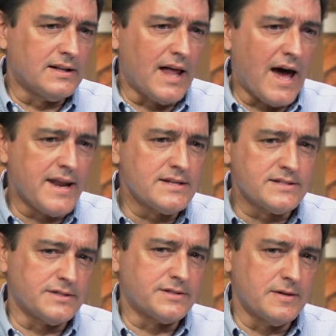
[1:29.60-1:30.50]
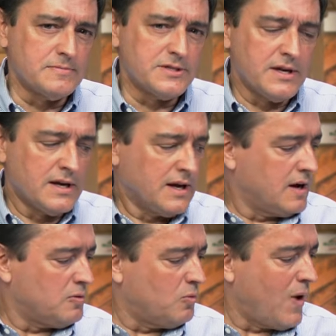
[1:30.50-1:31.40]
lighting systems,
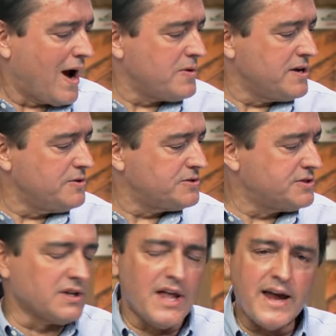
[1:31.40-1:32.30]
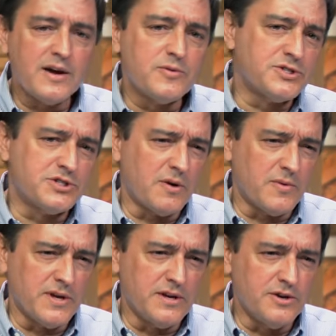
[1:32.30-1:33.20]
why we use the language that
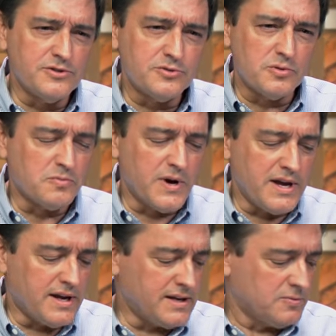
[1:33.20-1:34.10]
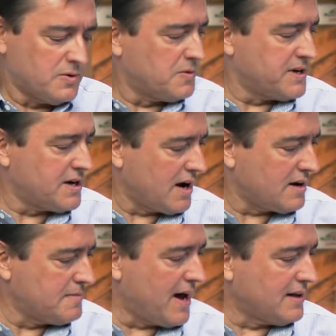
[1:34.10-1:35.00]
we use when we, when we
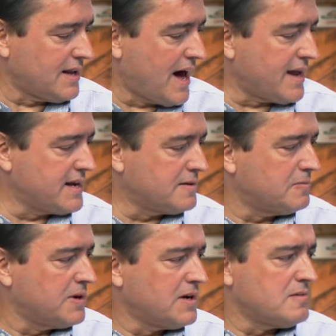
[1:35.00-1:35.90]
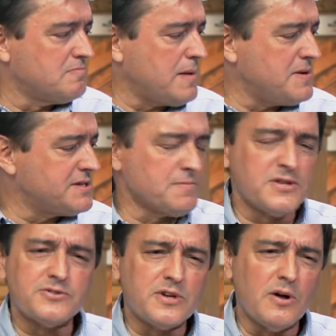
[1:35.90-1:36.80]
talk about lighting, and maybe some of
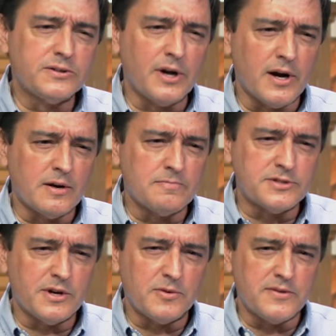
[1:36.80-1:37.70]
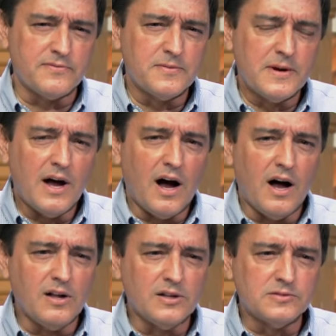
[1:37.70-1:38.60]
those old terms that we've
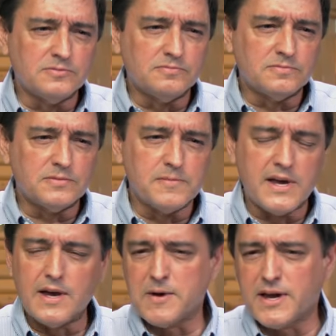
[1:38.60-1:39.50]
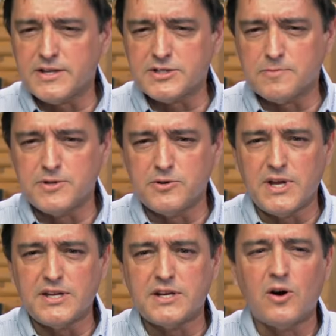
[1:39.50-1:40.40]
all become accustomed to
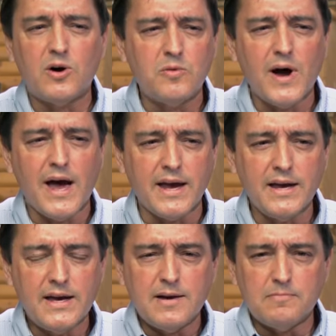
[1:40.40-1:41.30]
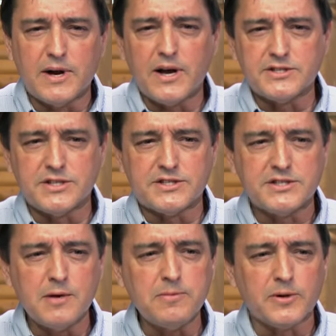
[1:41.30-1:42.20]
need to go away because it's
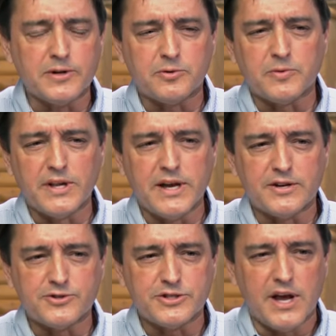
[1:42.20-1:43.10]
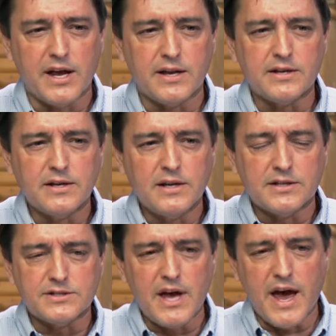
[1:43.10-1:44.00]
simpler to really understand
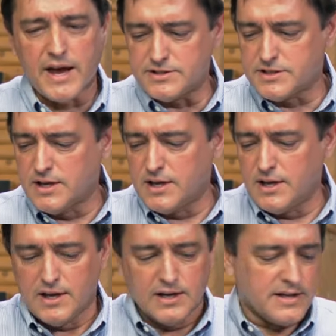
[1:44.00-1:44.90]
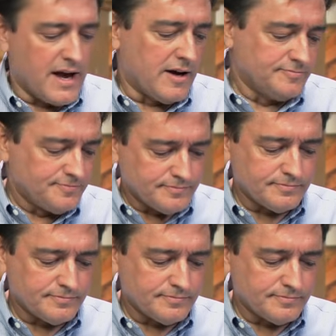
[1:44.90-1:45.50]
the science. Now,